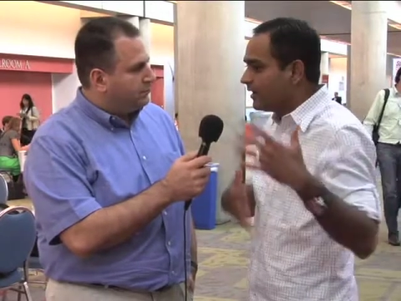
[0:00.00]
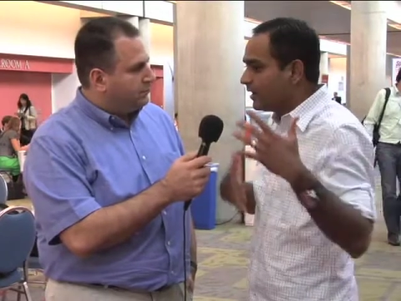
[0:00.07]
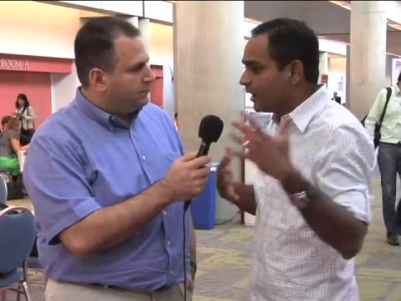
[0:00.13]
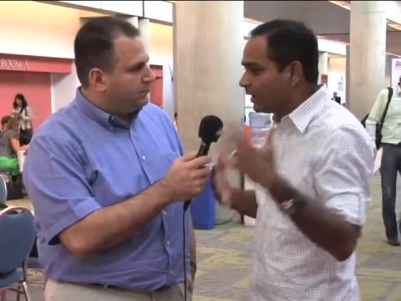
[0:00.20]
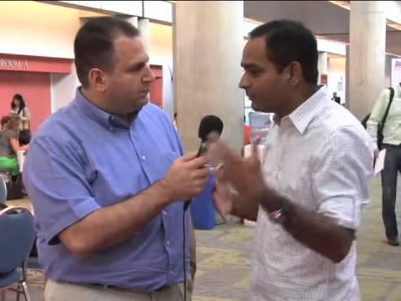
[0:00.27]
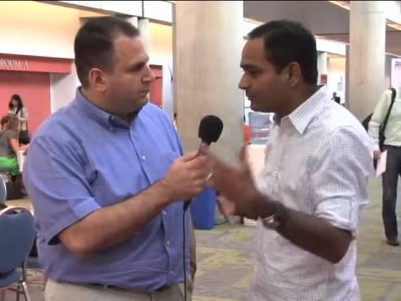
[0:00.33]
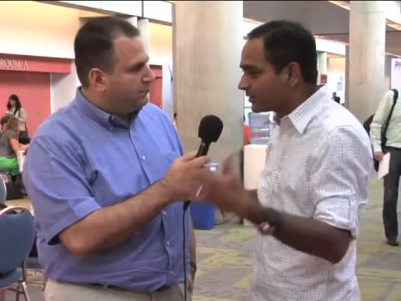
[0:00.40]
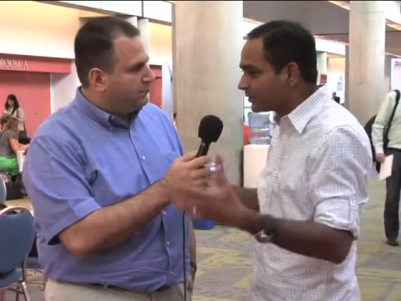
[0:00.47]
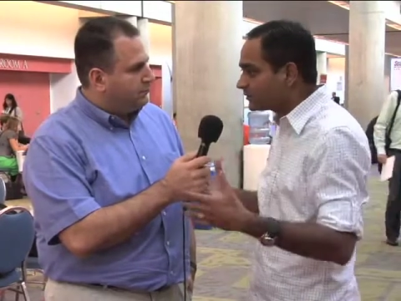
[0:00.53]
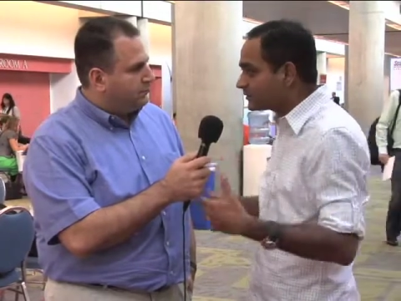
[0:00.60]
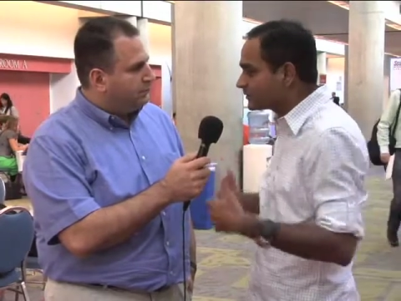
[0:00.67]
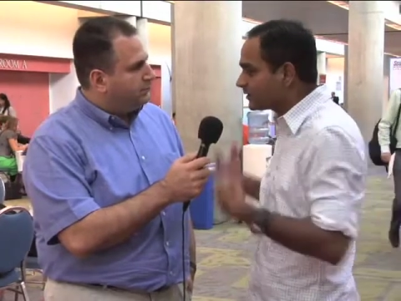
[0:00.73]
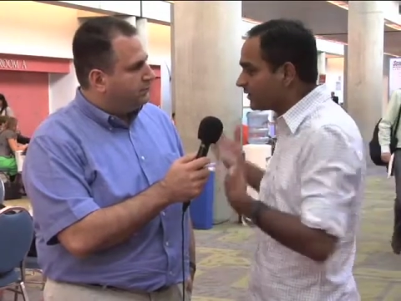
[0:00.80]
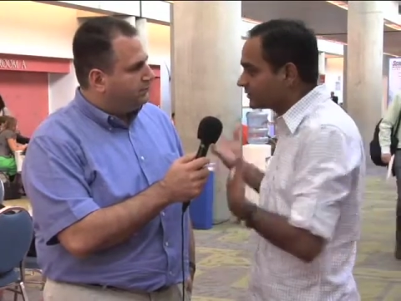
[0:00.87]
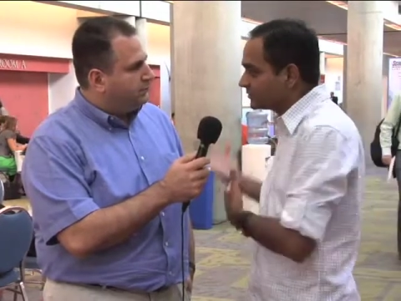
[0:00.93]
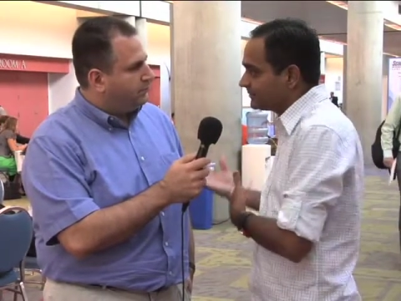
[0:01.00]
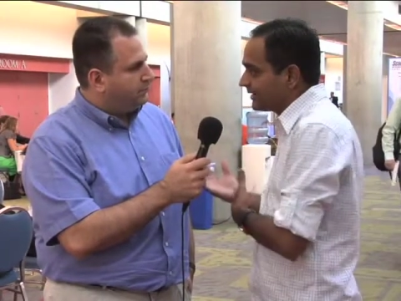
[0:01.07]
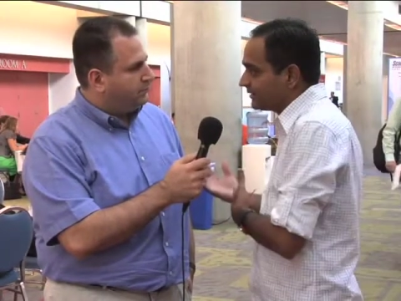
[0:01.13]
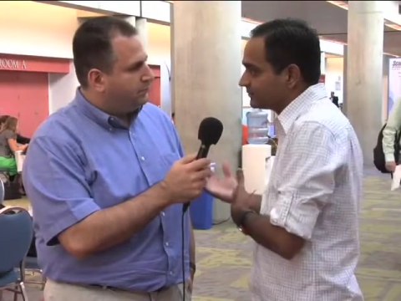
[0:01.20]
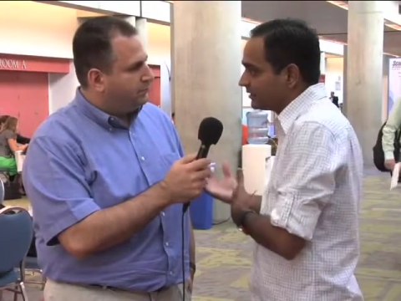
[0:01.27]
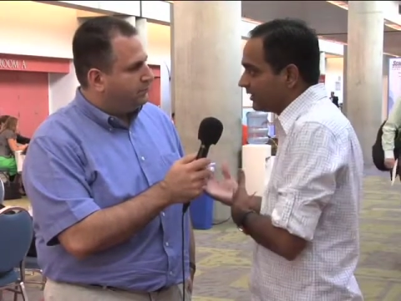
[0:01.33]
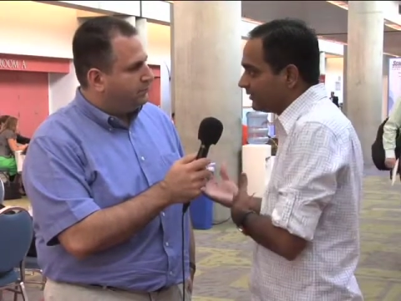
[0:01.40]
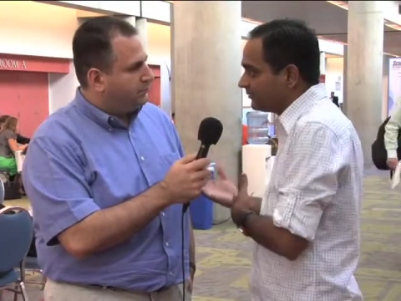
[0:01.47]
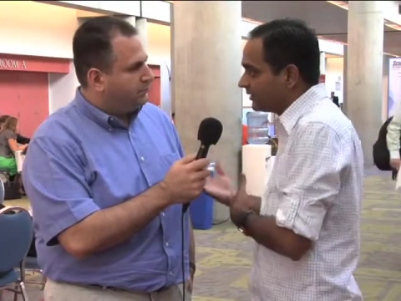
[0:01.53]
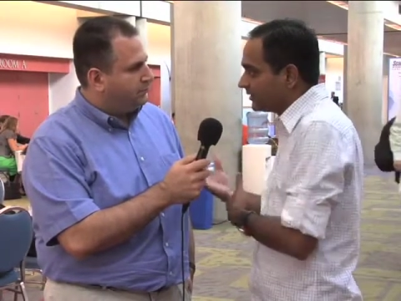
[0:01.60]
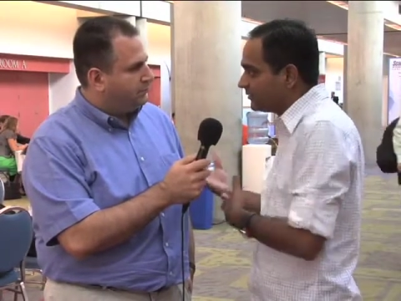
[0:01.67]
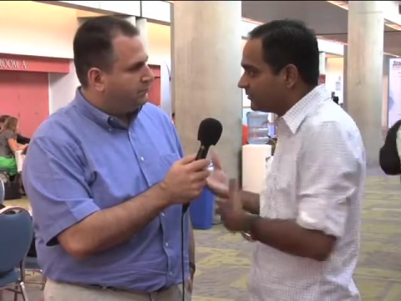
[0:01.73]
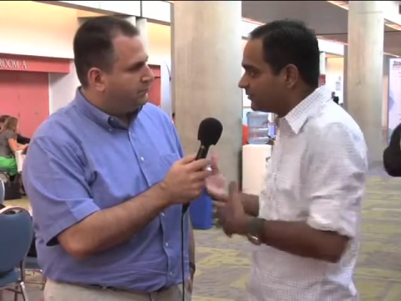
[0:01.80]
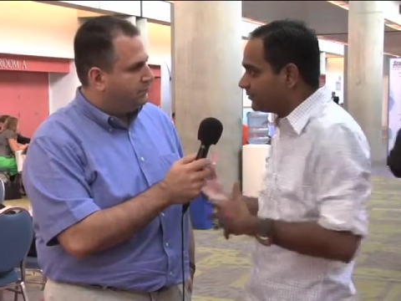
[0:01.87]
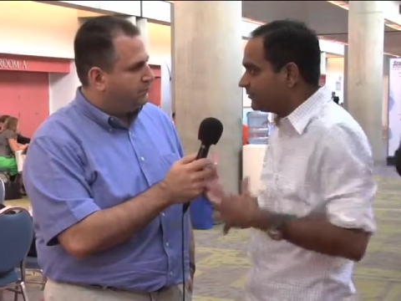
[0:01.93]
Speaker 1: Um, but also talked about how you
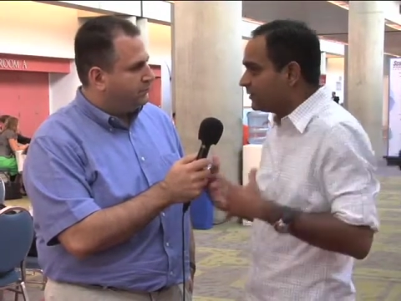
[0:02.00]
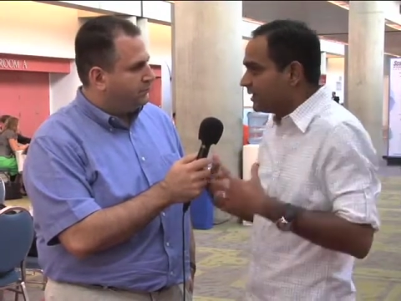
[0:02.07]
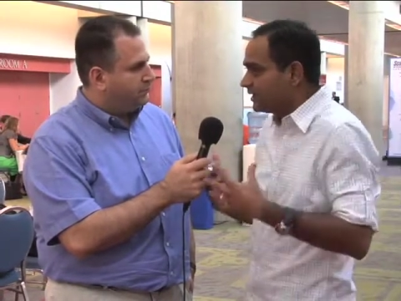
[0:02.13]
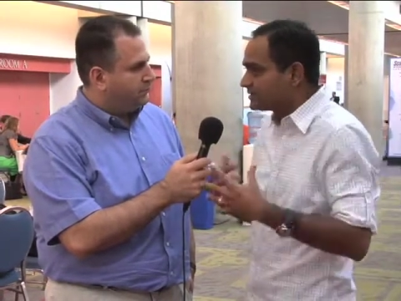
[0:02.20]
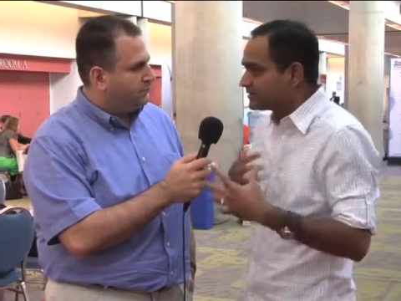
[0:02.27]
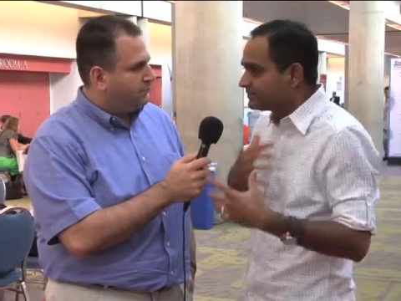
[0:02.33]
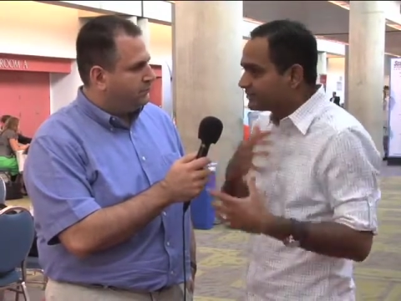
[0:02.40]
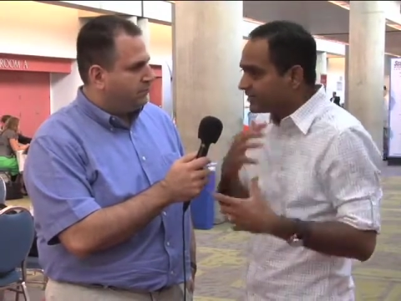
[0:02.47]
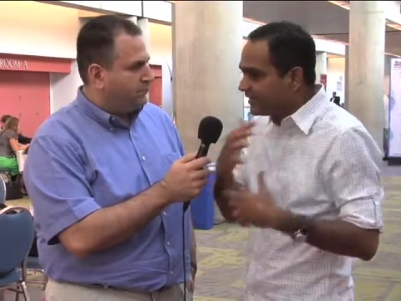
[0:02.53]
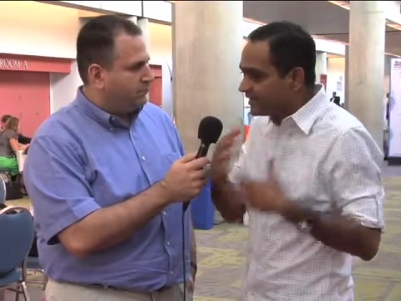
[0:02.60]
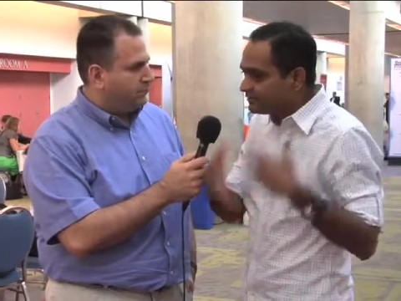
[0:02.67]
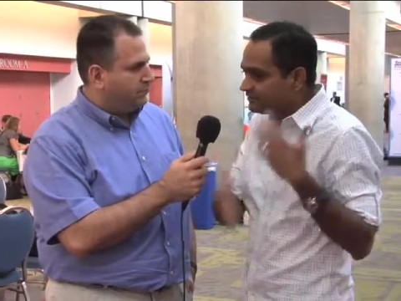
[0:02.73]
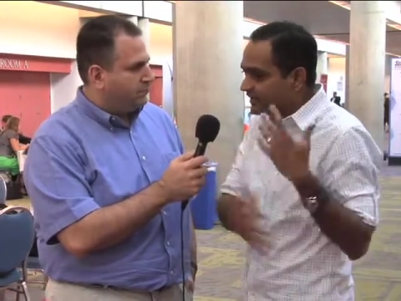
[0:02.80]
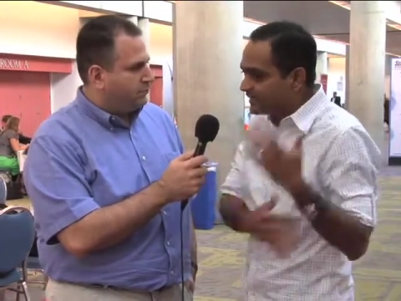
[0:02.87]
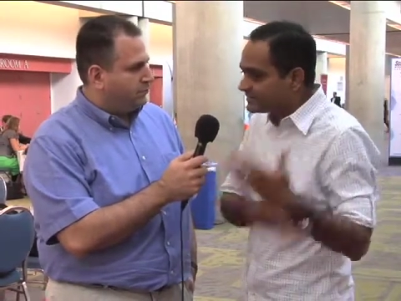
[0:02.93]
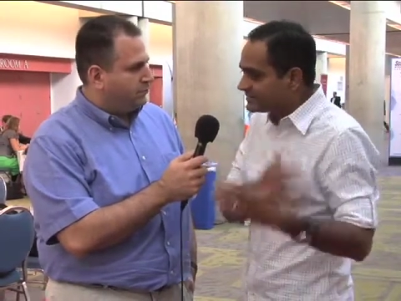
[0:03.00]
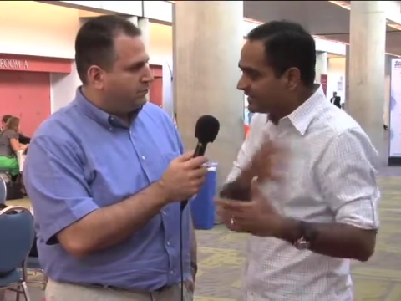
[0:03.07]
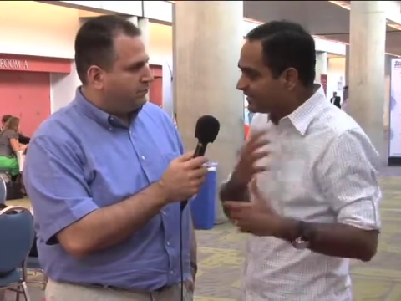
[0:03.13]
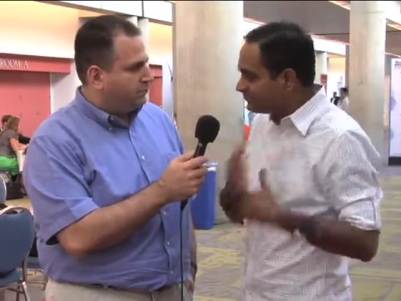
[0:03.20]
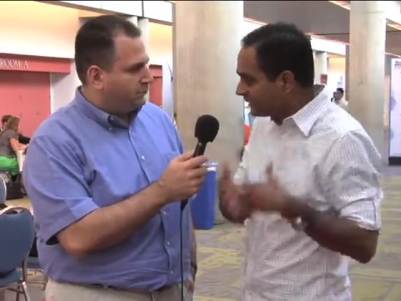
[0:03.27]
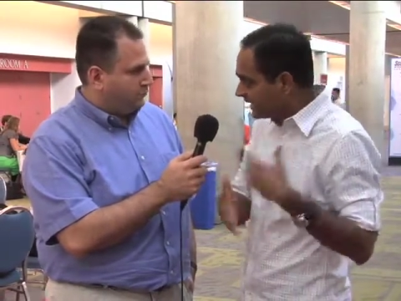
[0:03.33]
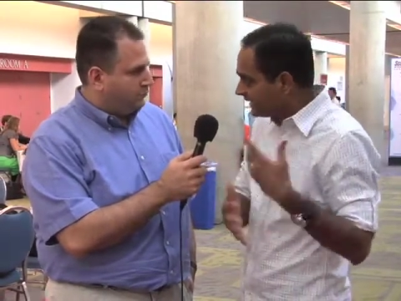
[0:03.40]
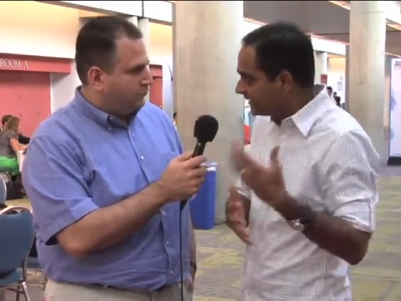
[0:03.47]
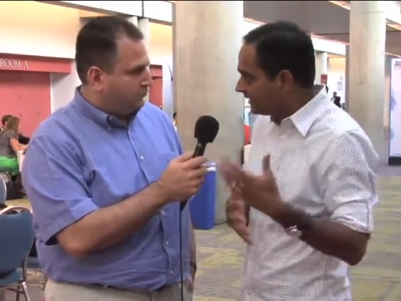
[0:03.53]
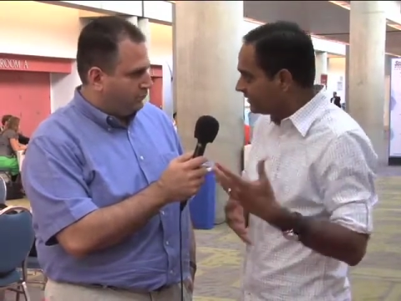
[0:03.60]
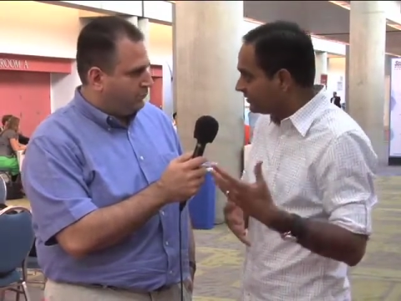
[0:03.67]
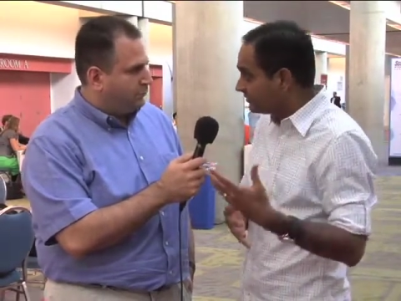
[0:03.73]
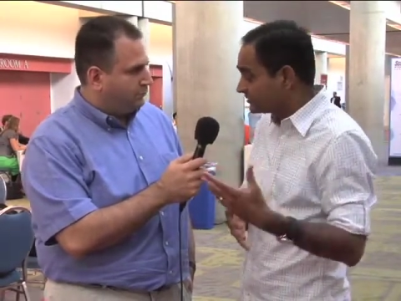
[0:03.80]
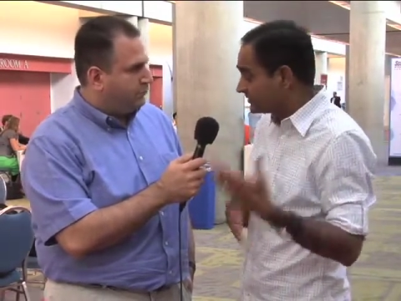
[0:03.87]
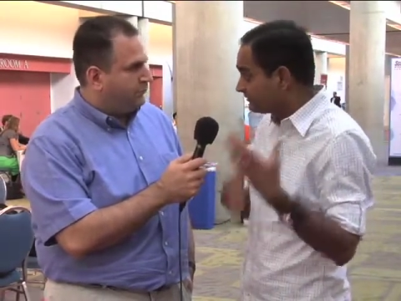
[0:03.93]
can do some really advanced data mining
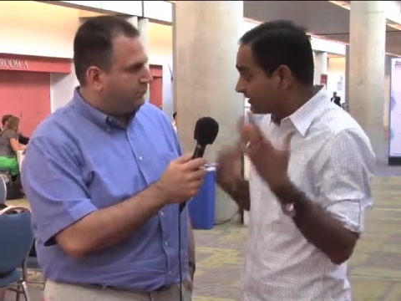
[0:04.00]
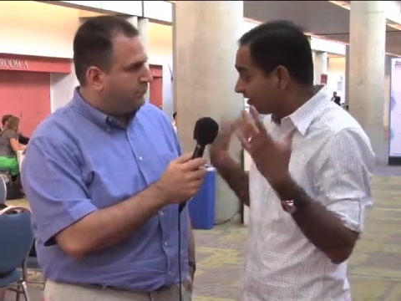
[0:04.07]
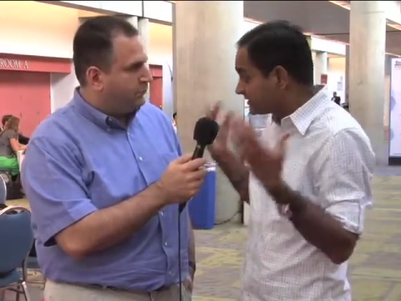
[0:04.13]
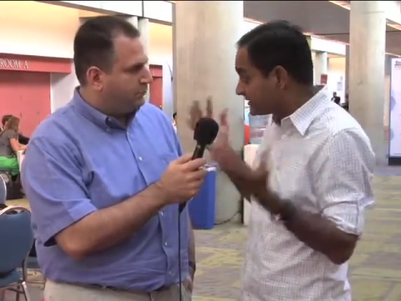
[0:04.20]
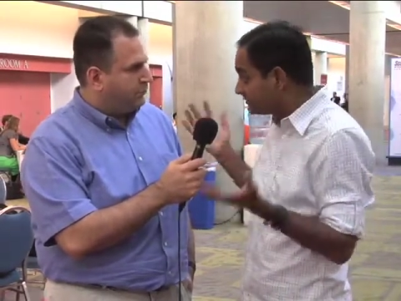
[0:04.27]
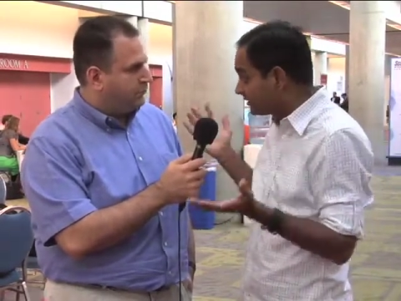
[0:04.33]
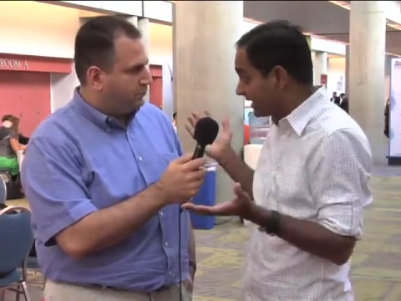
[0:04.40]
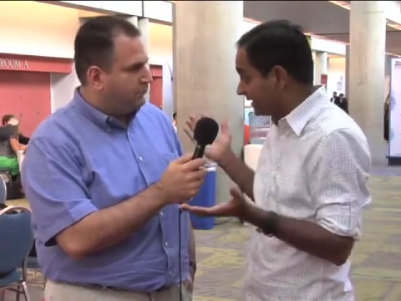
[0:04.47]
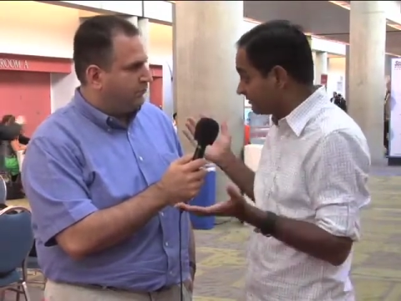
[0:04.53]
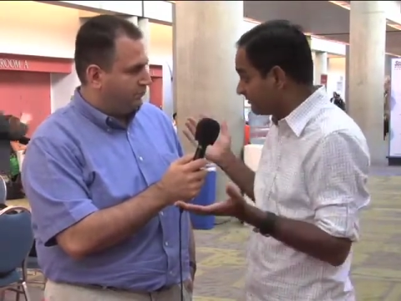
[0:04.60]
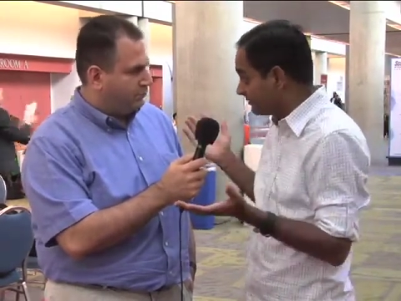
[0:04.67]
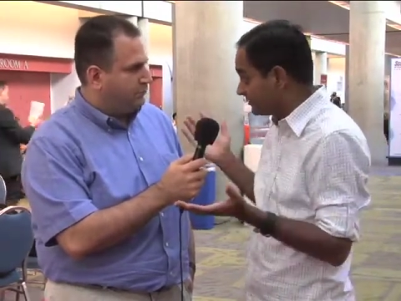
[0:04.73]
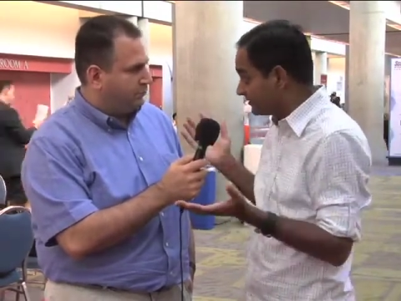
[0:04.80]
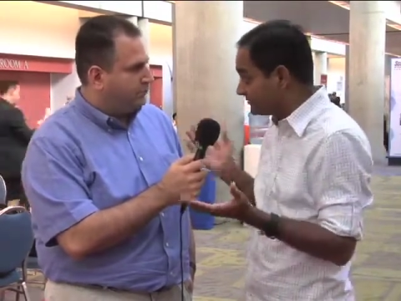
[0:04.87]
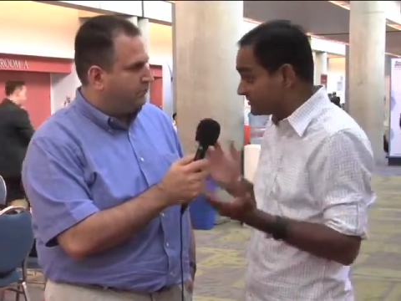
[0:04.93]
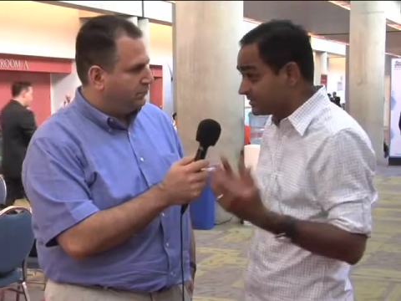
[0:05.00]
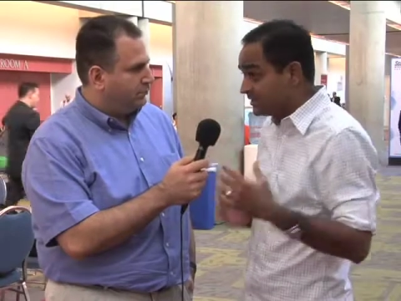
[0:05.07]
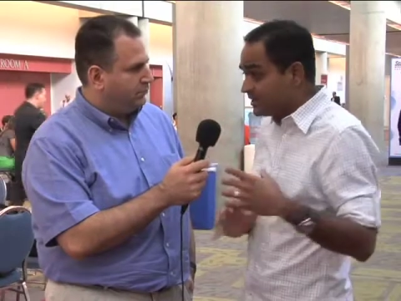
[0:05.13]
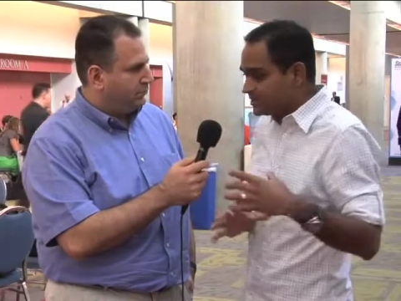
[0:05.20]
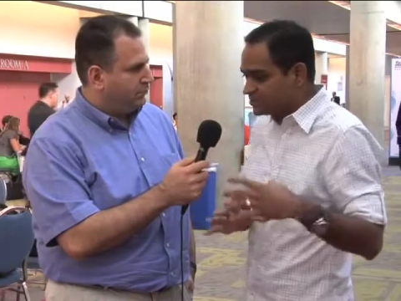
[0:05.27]
using very simple algorithms